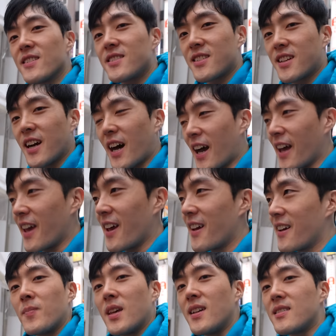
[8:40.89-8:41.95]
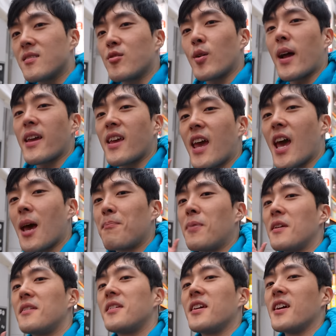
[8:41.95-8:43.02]
the sky, he's crying
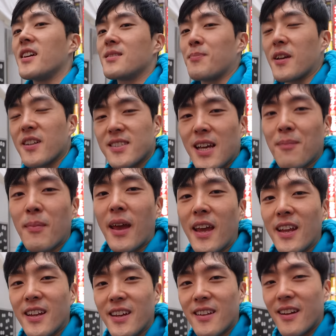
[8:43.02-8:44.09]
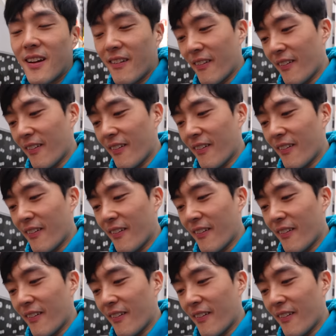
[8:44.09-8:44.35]
happy tears because I made it.